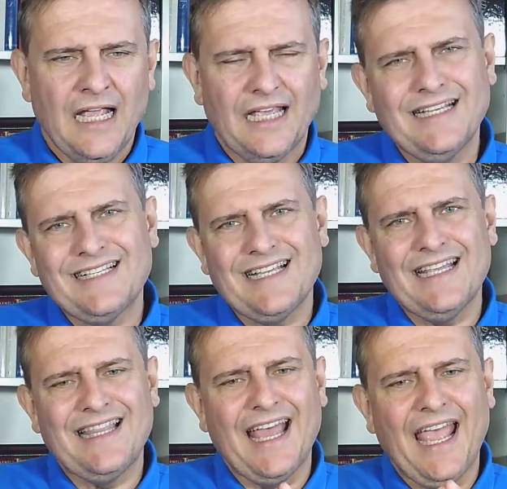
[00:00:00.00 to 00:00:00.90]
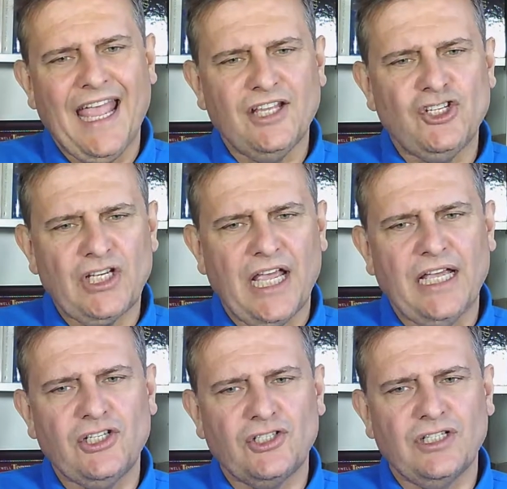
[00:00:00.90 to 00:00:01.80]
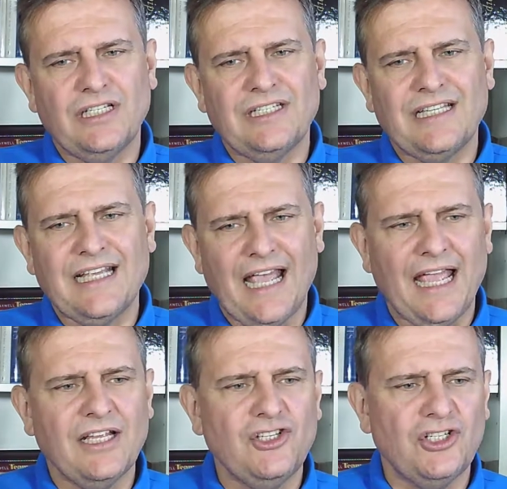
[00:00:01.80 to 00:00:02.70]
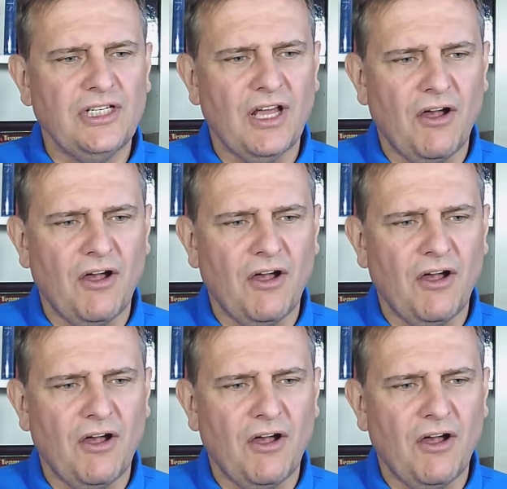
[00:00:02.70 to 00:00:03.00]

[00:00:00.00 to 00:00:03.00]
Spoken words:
He said that education is the engine